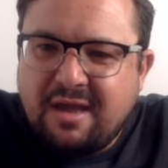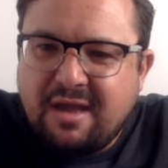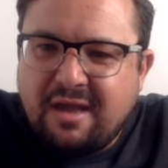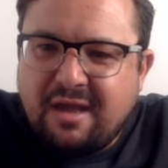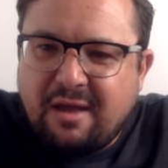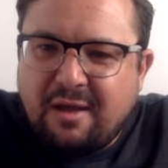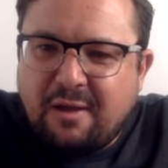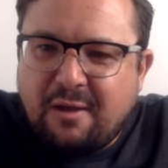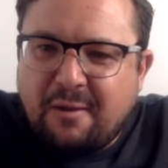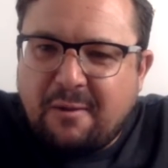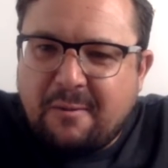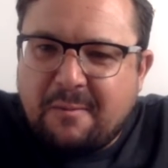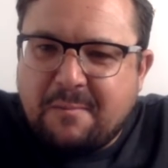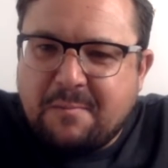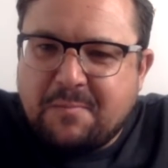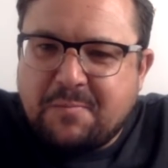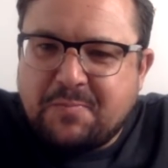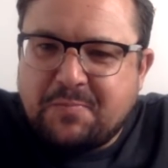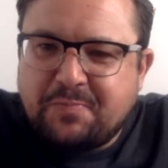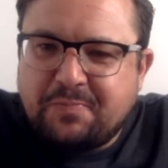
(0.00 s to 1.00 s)
But
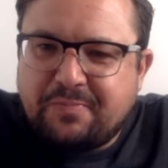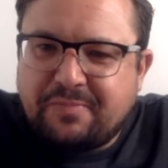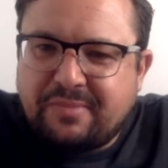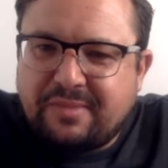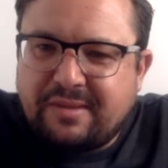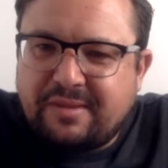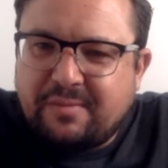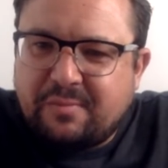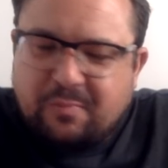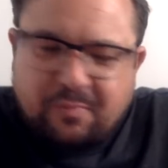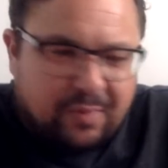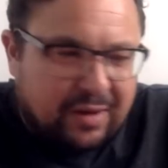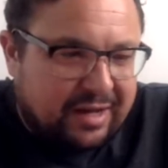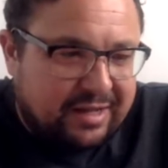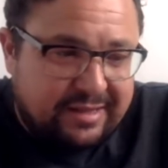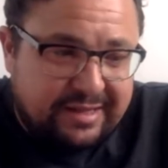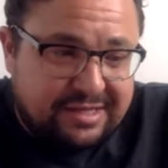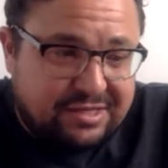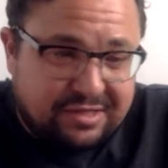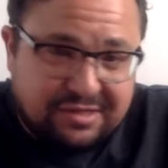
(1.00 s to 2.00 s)

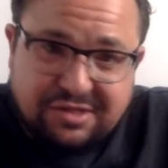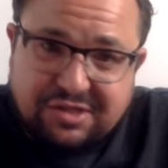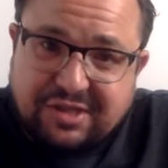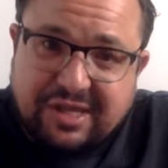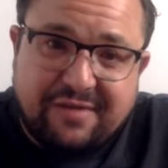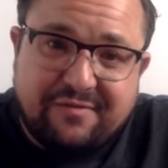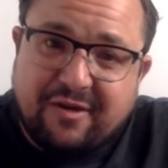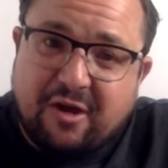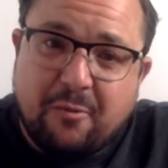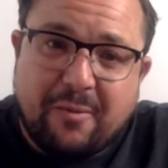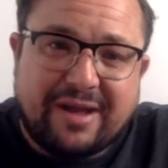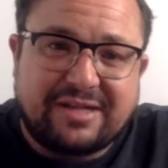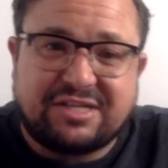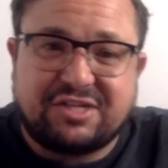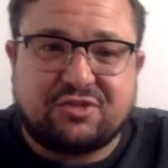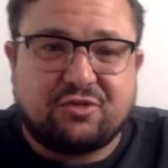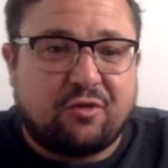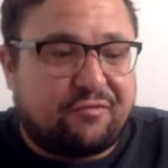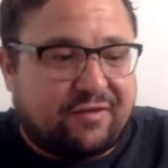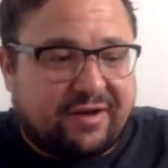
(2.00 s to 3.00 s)
listen, Steve Lomas is
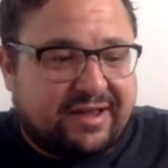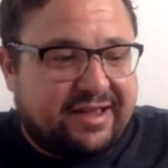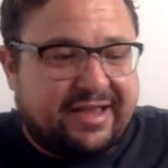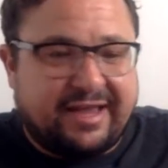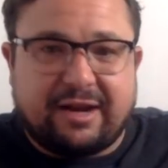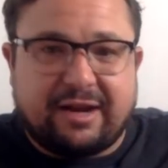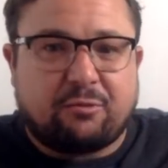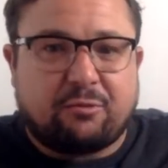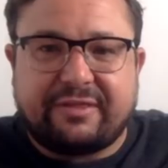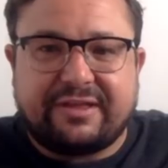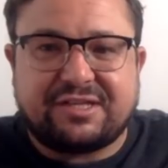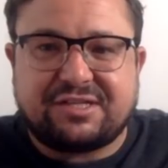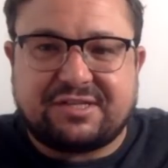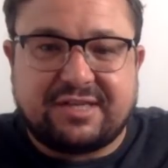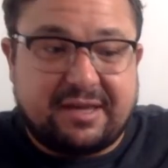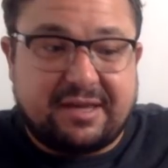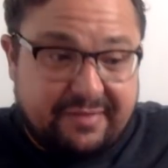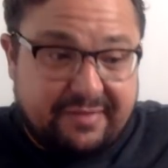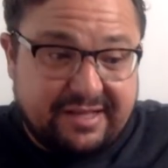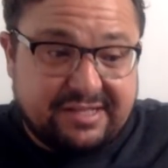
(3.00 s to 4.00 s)
not fucking getting hold of
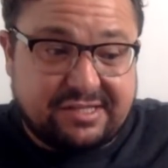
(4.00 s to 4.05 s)
this team.